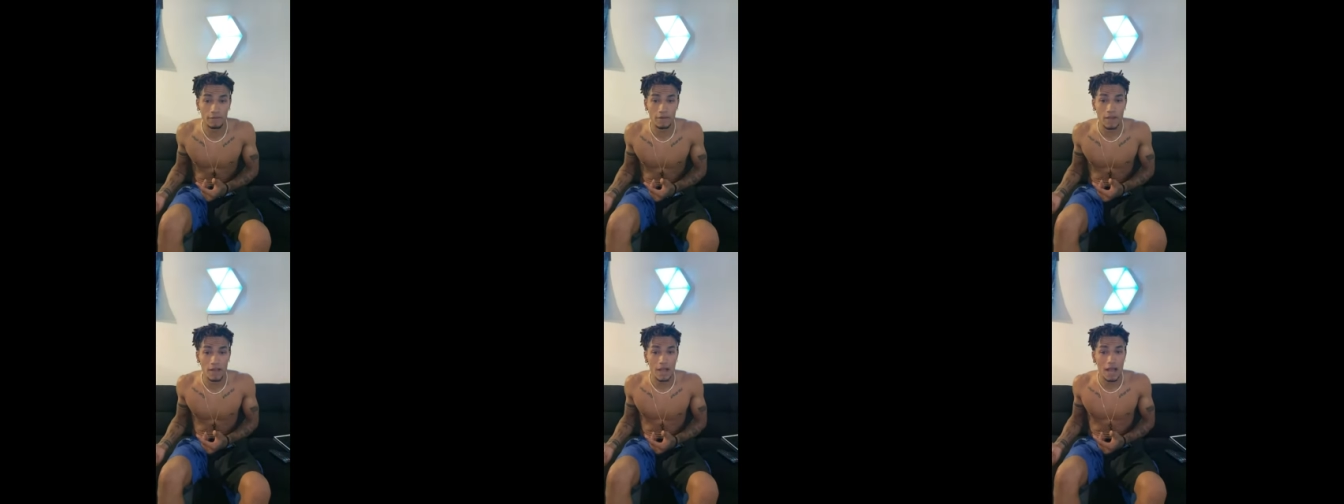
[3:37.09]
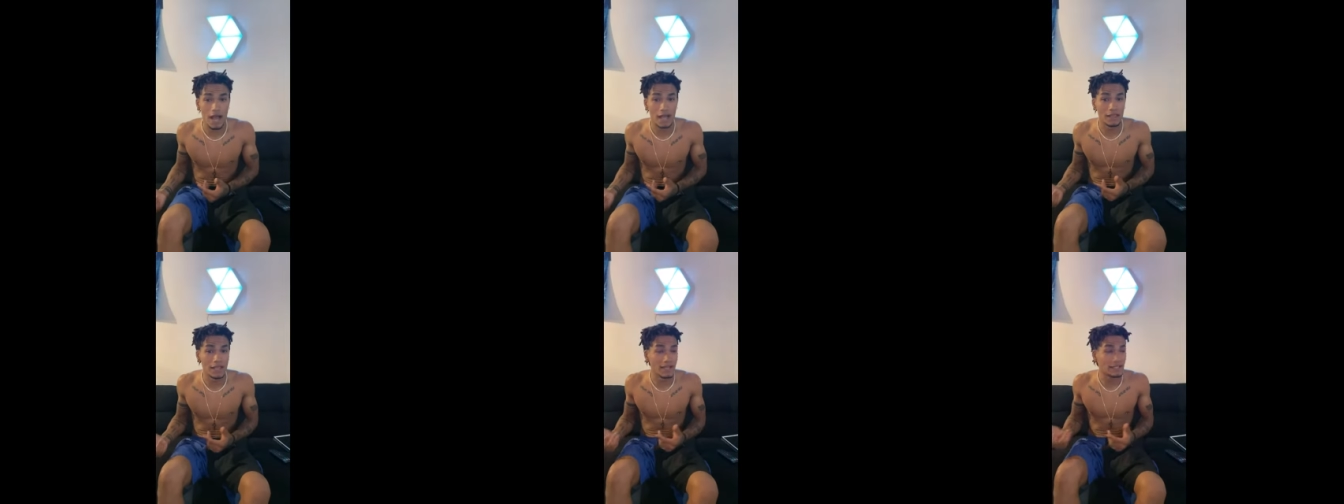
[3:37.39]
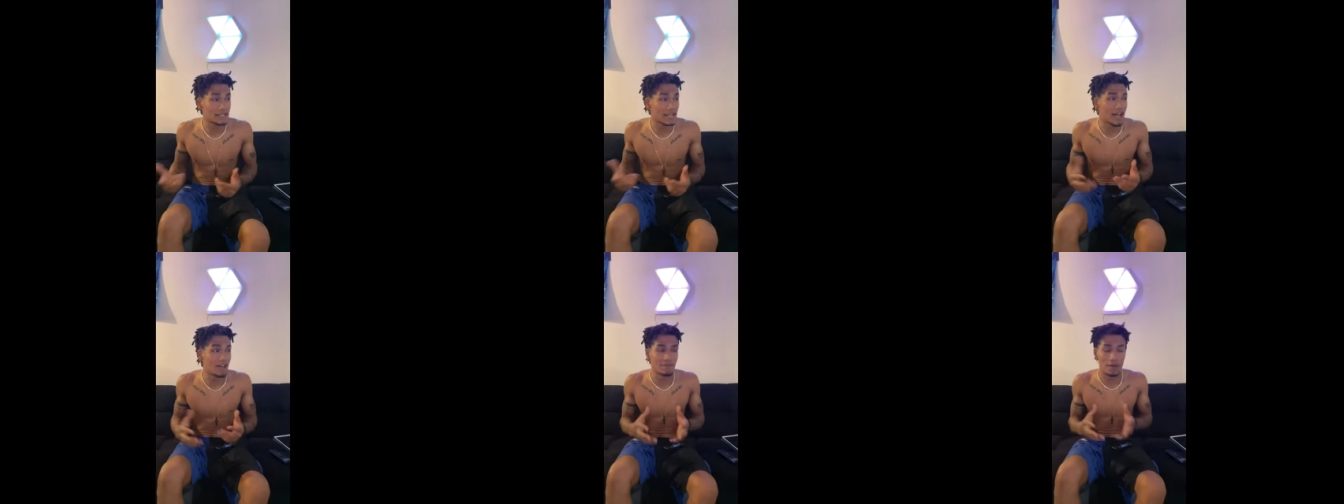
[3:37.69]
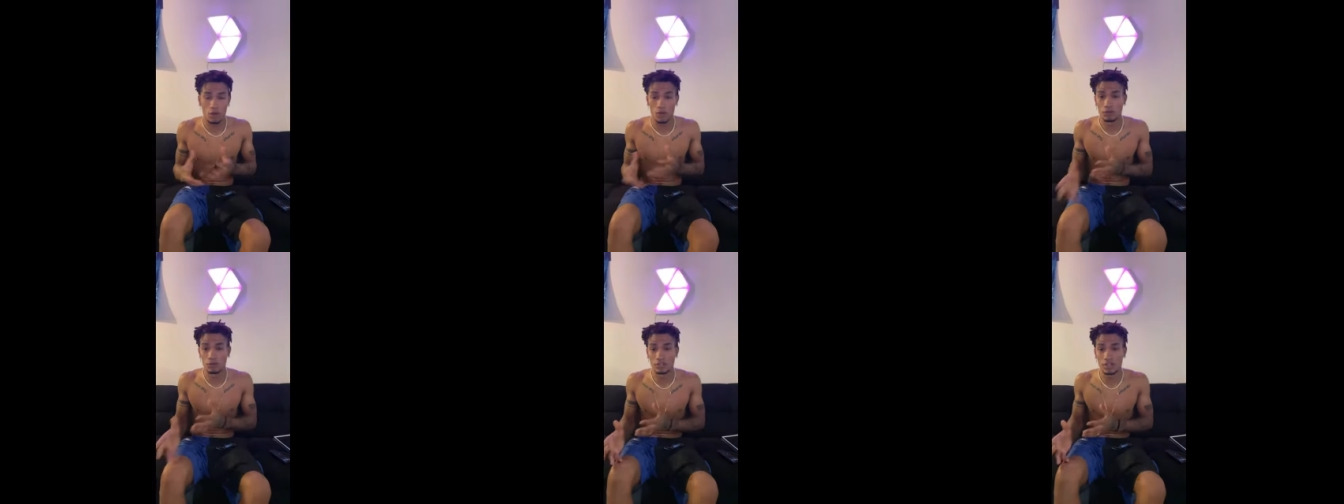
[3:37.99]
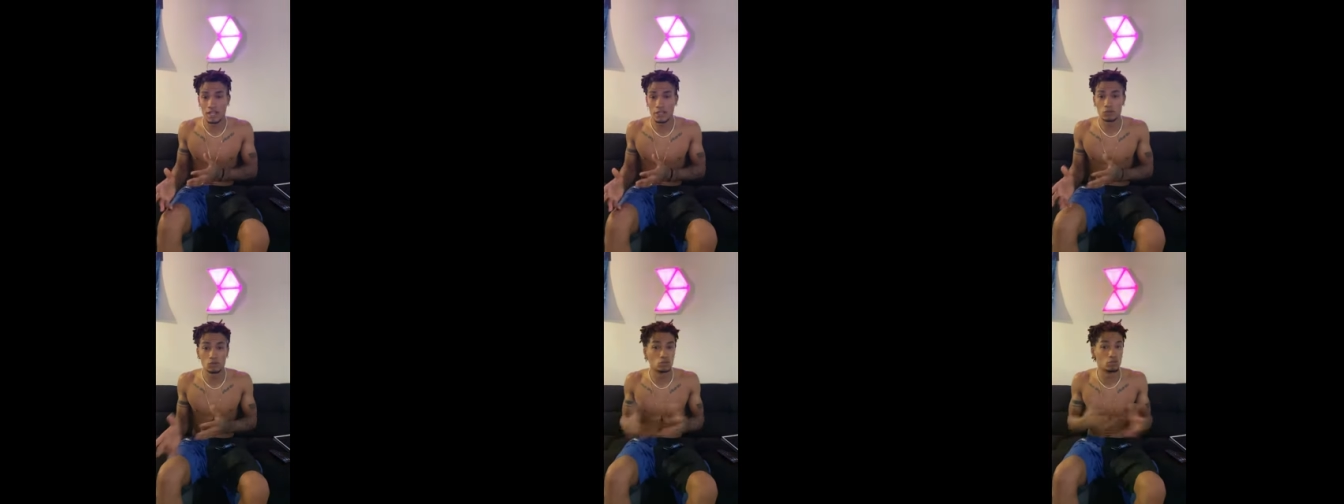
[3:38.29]
I like to have my own schedule,
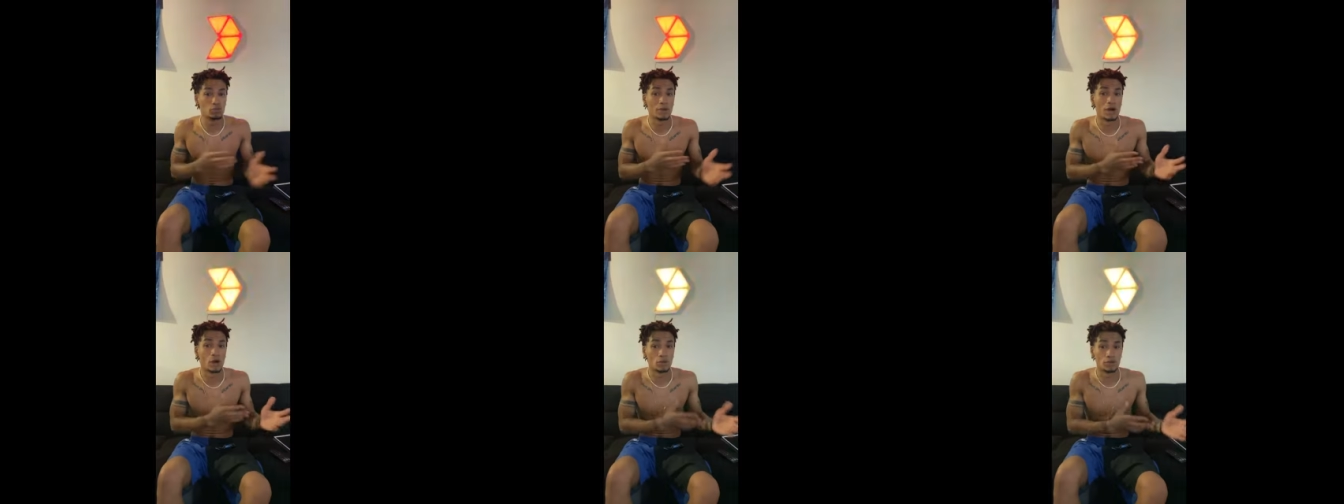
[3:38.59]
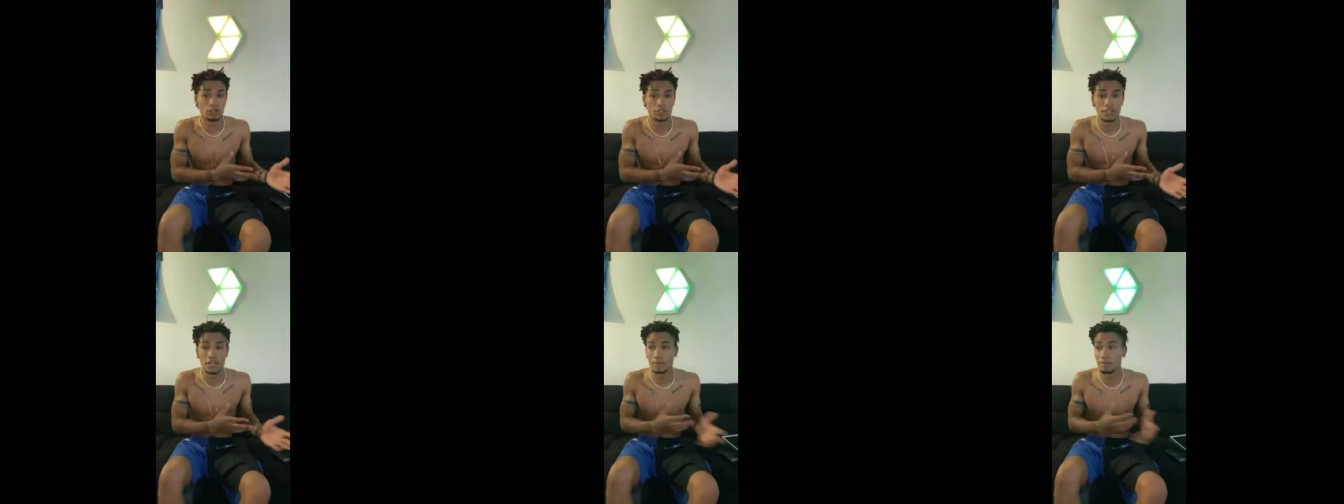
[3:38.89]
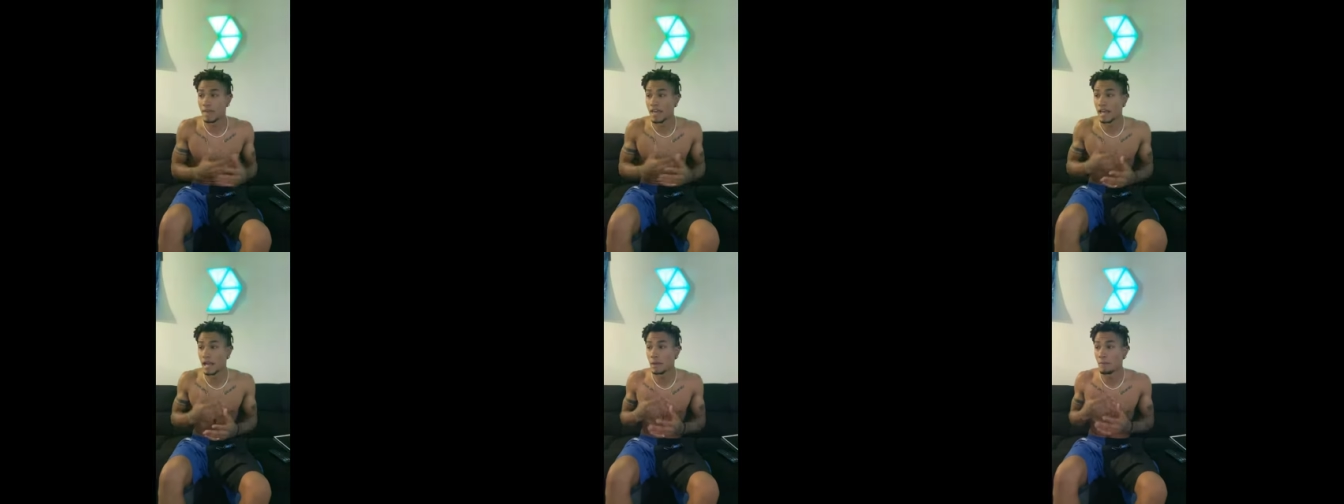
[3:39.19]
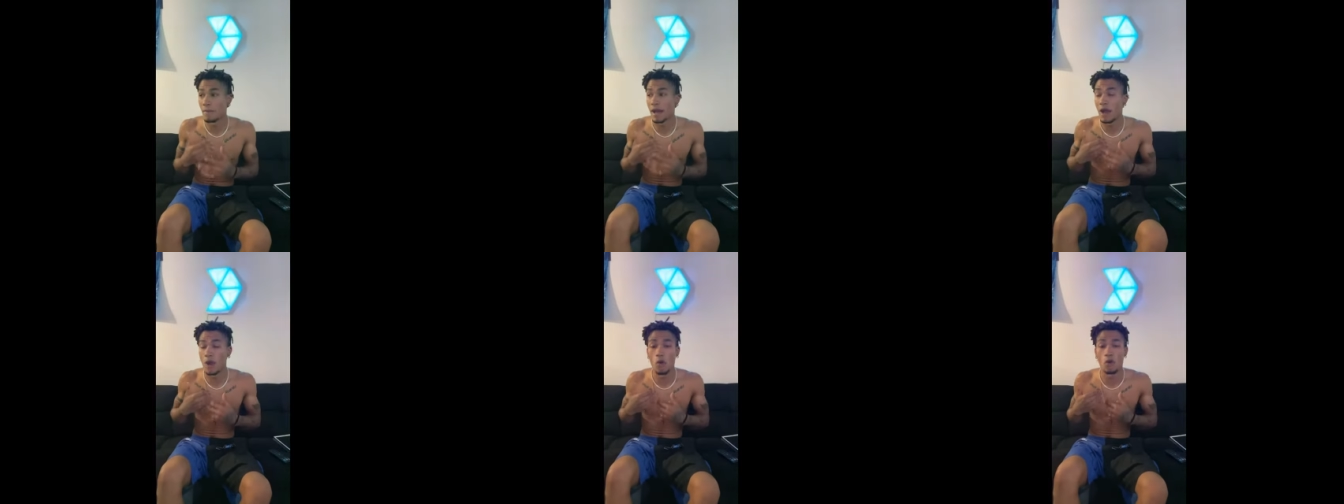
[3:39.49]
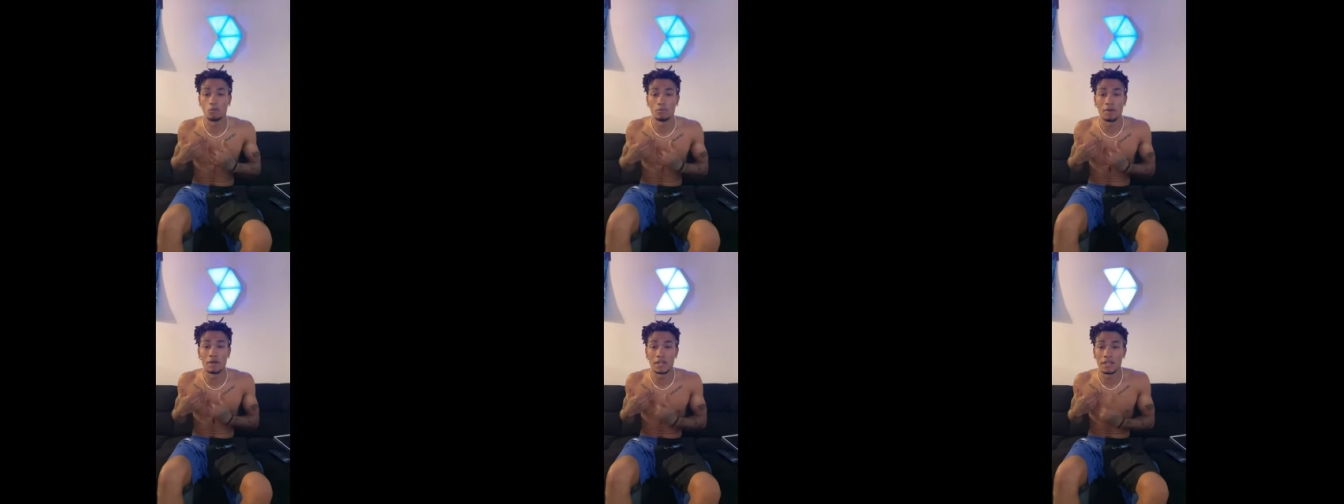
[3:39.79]
do my own shit, make my own
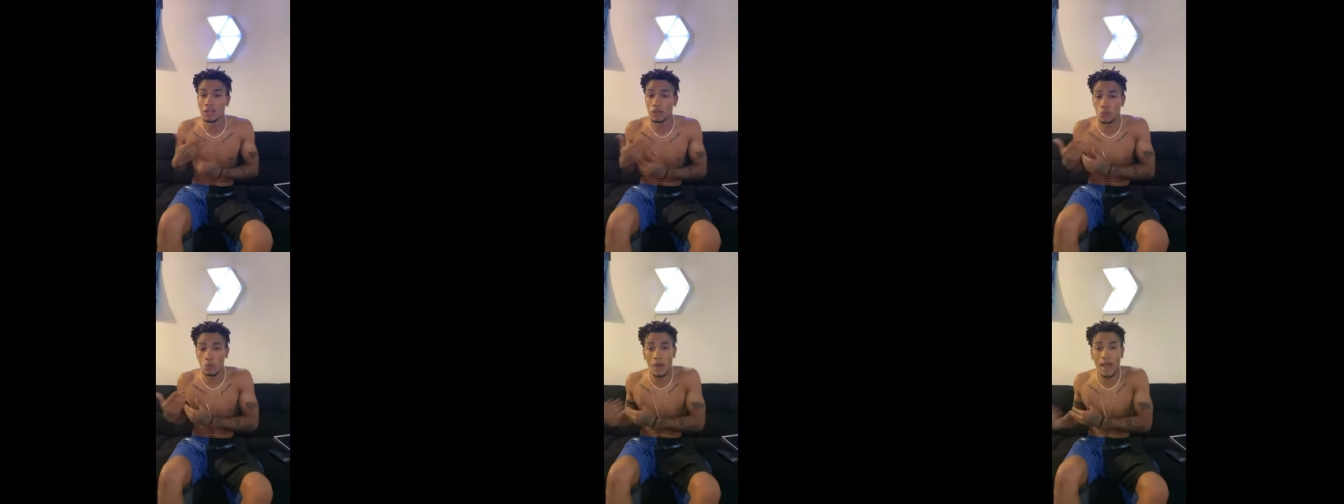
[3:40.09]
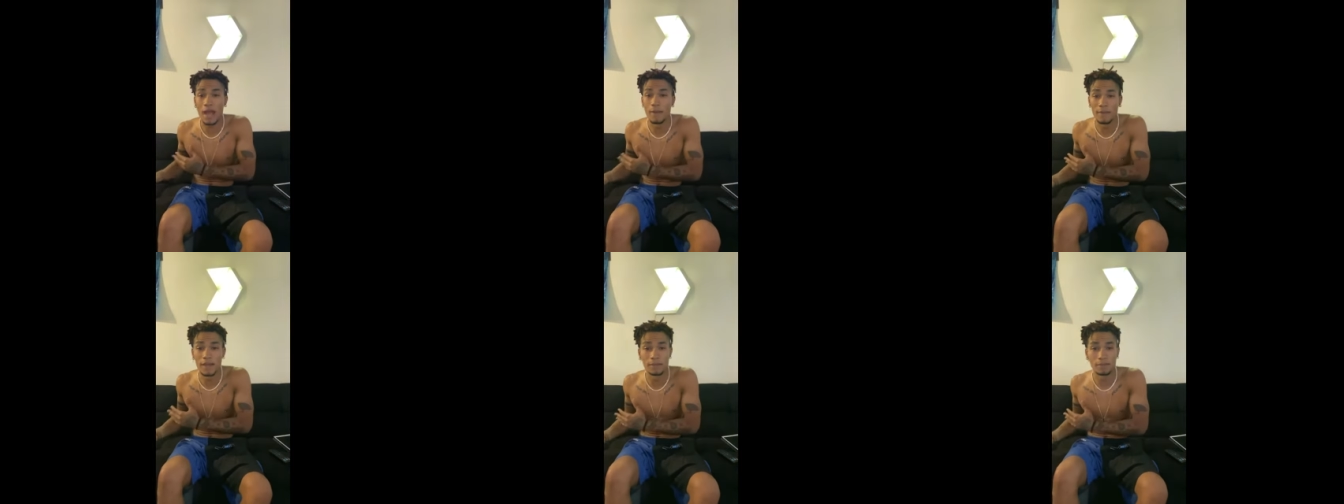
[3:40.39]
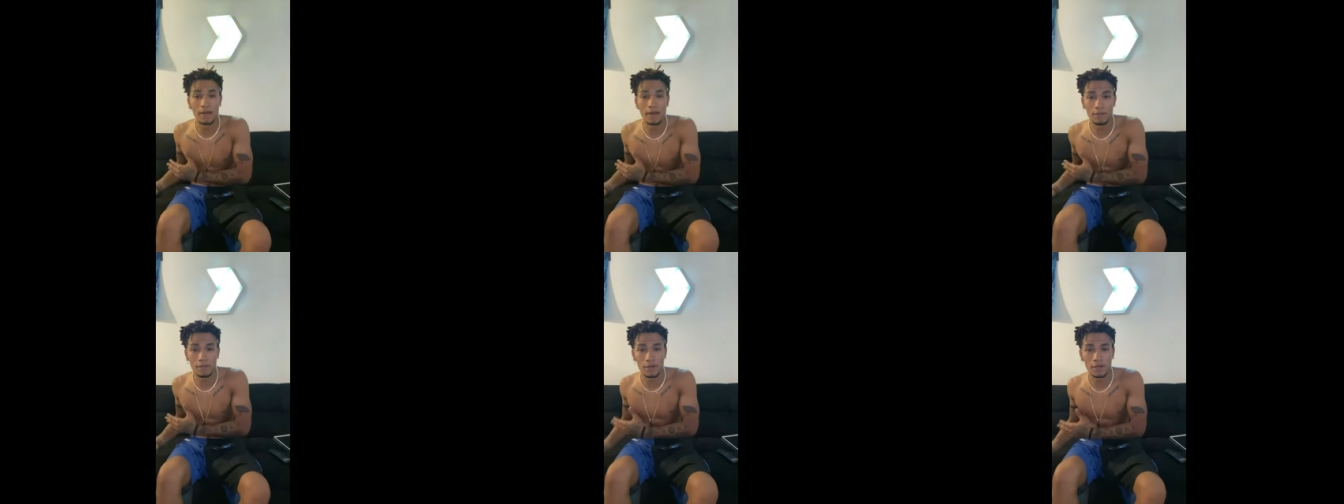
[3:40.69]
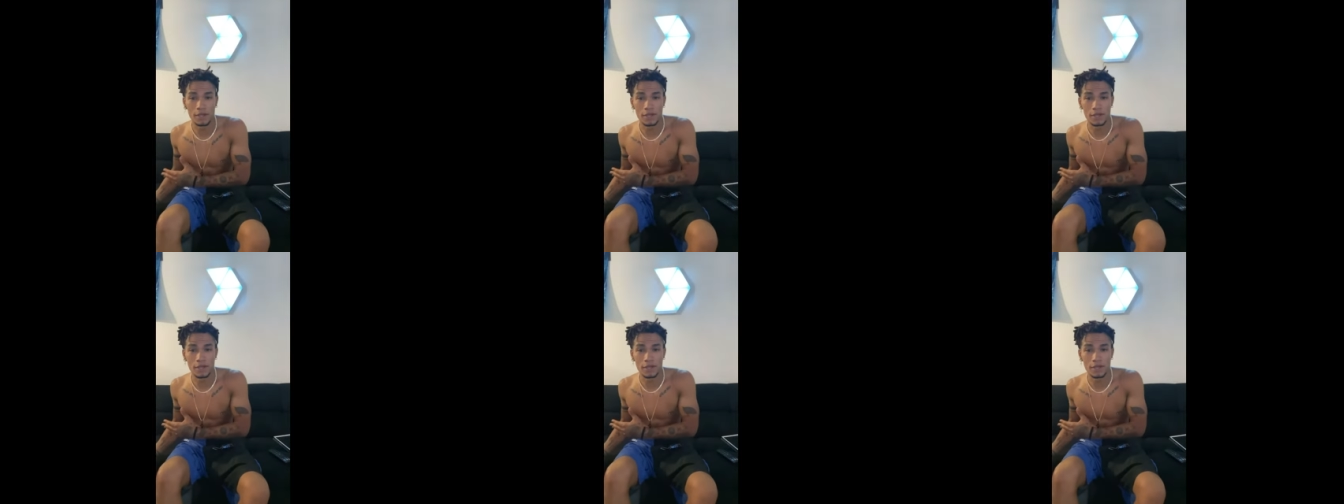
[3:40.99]
money the way I make my money.